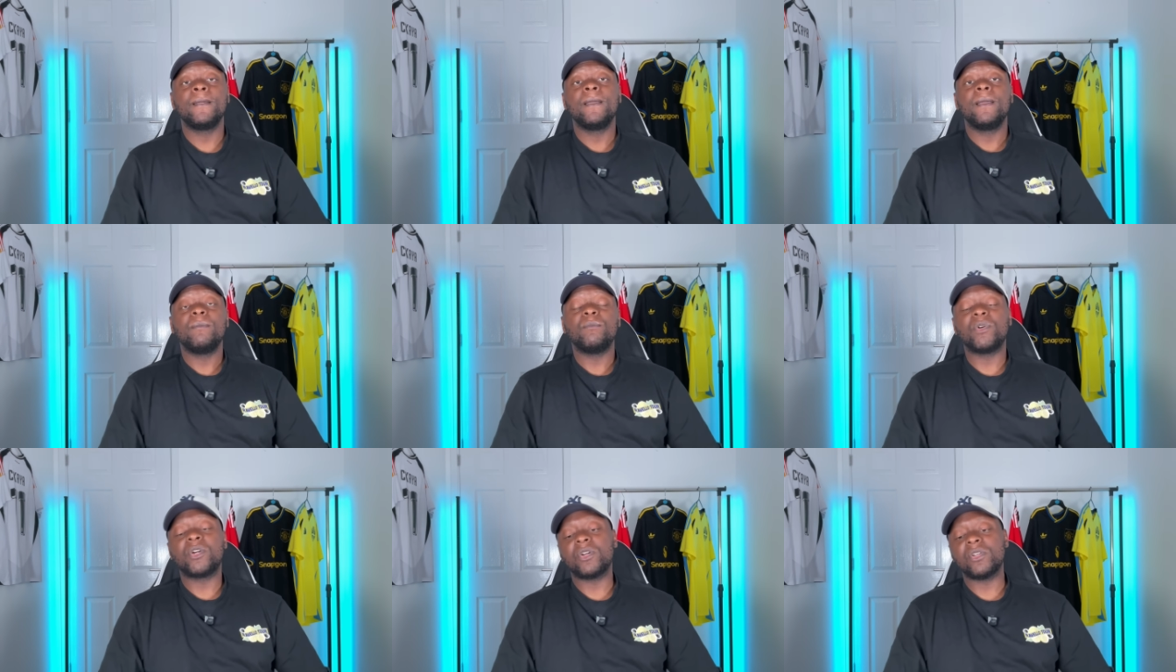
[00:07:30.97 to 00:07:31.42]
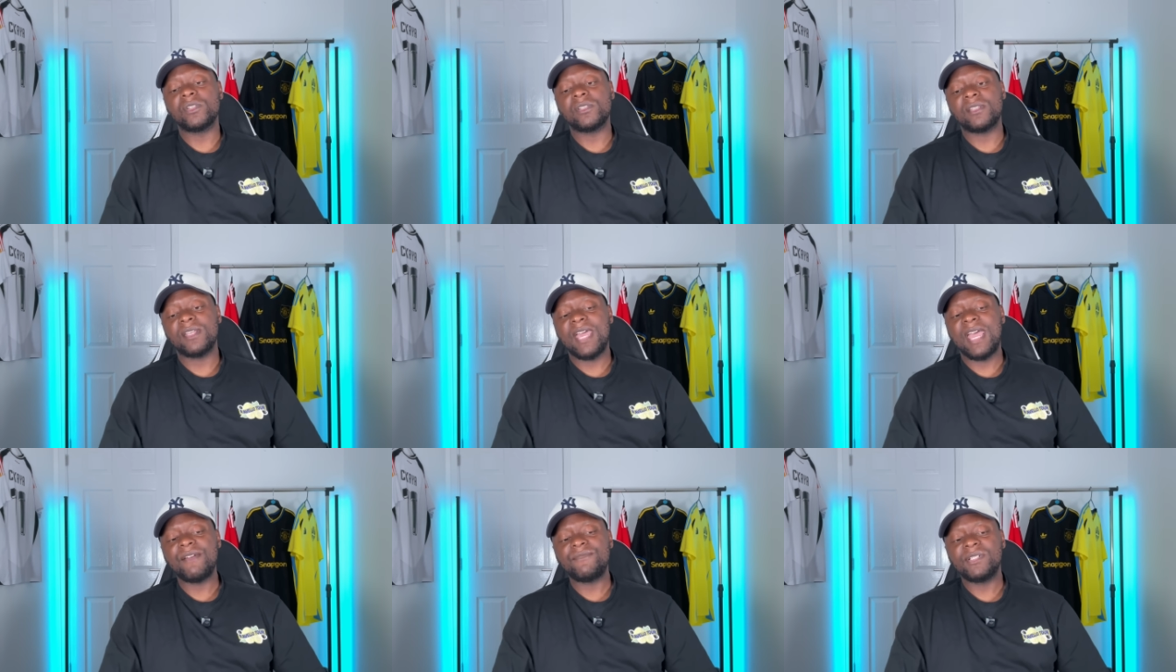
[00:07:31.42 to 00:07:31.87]
Because
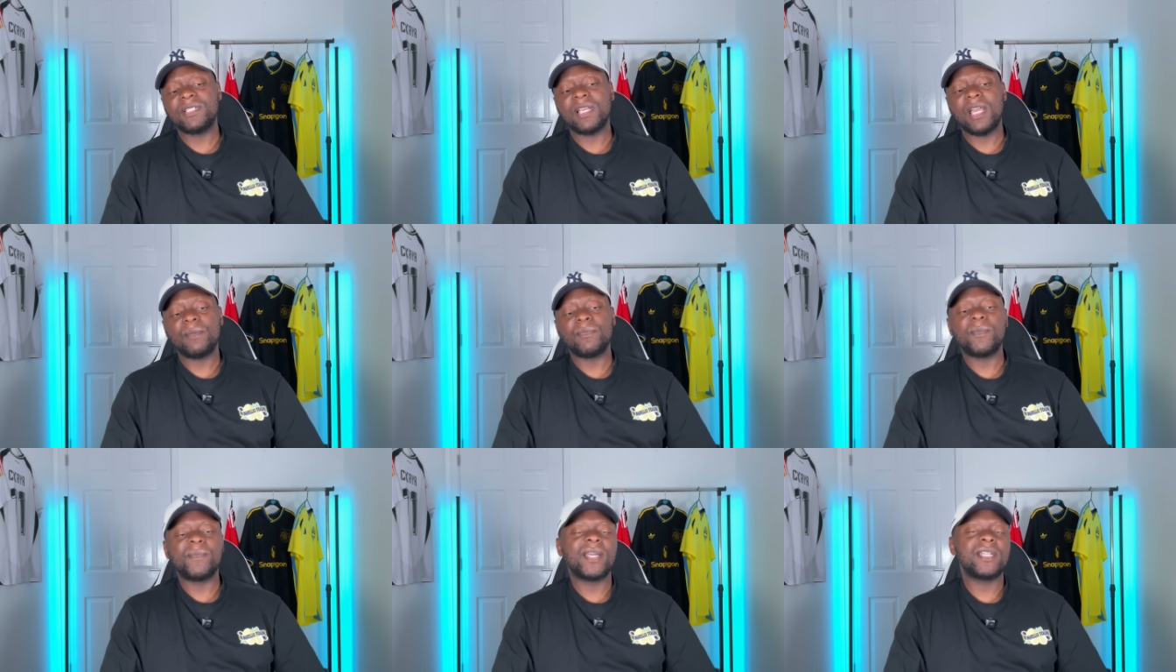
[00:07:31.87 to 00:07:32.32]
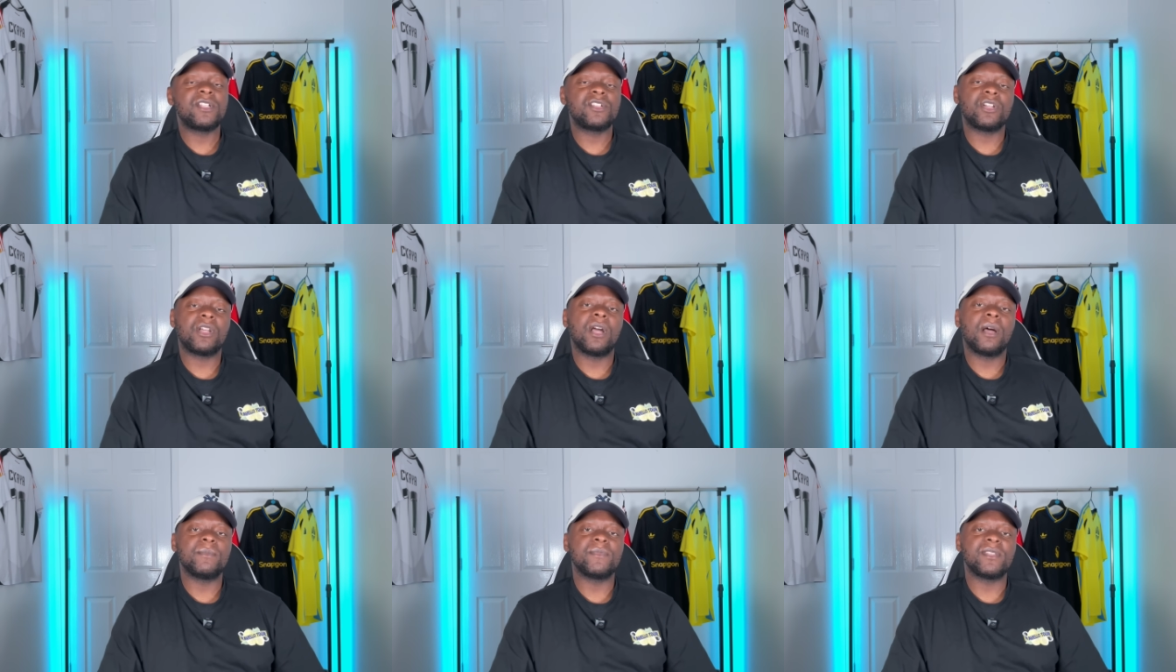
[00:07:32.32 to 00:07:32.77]
every time a manager
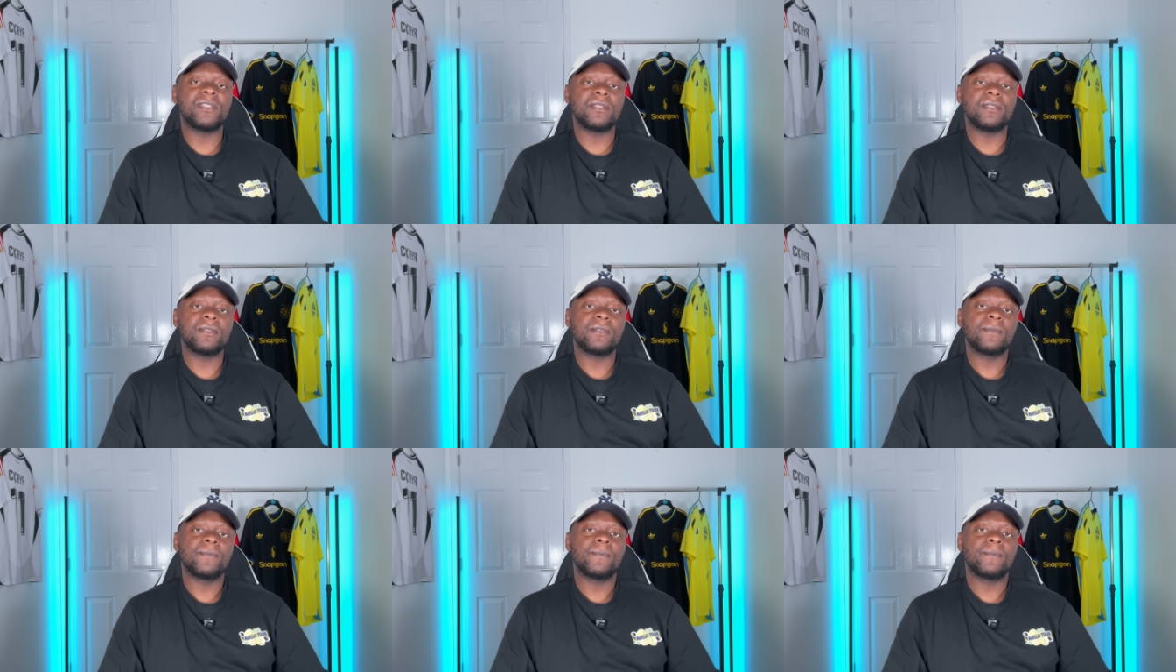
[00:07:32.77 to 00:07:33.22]
comes in,